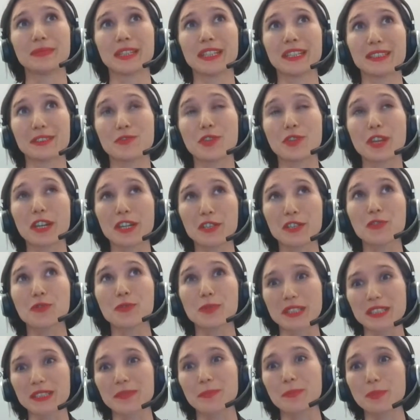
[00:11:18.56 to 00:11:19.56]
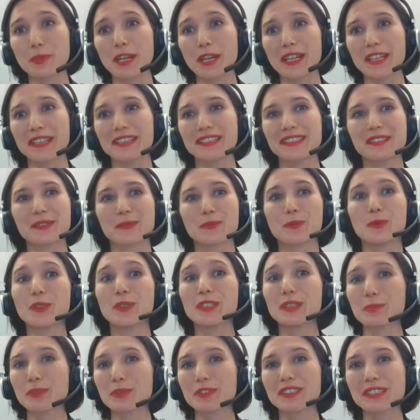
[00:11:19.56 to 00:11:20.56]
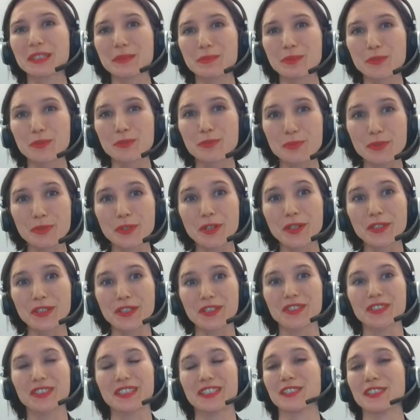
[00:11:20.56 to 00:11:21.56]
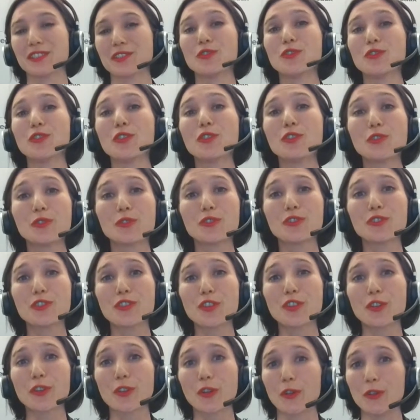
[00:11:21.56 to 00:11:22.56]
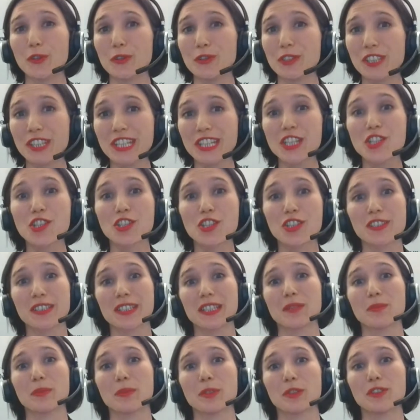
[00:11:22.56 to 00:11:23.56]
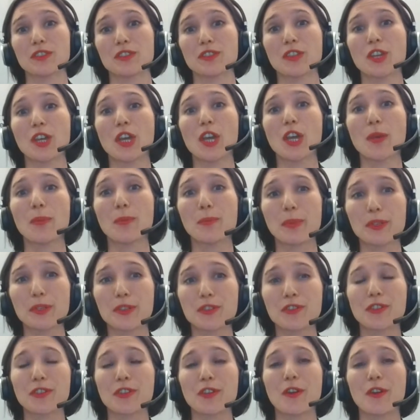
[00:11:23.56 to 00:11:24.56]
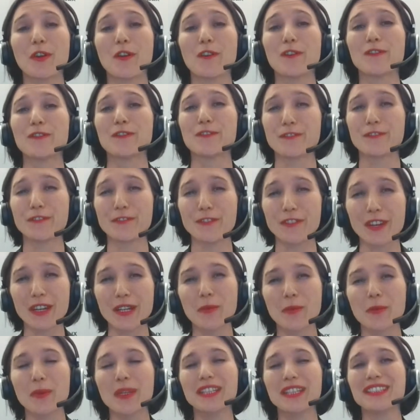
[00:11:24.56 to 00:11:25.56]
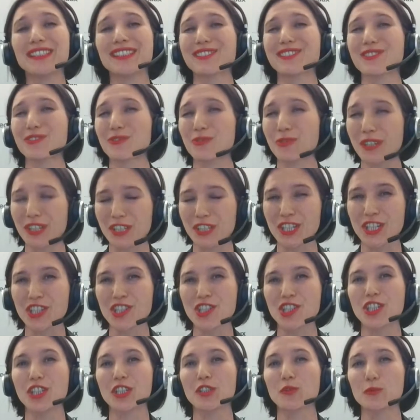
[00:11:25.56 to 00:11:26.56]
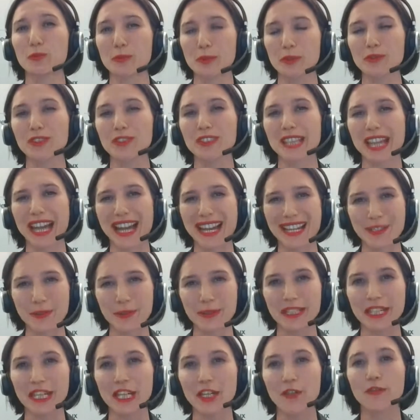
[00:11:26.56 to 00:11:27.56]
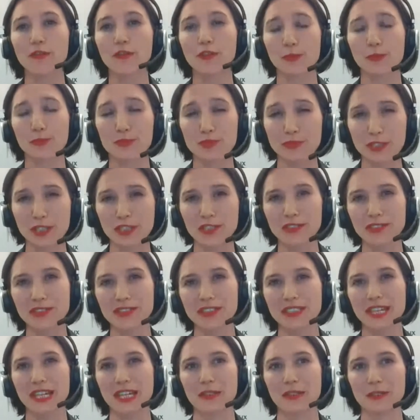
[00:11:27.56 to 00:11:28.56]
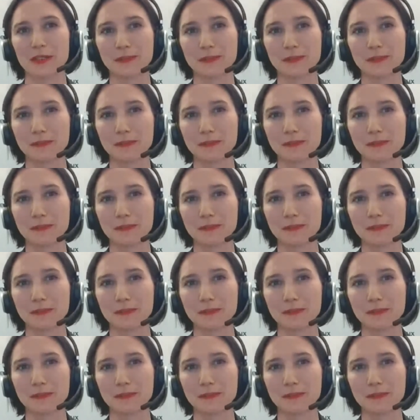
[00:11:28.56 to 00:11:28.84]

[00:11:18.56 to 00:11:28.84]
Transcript: tried to express, responsible product is no longer a niche segment, but a very strategic growth area for brand now.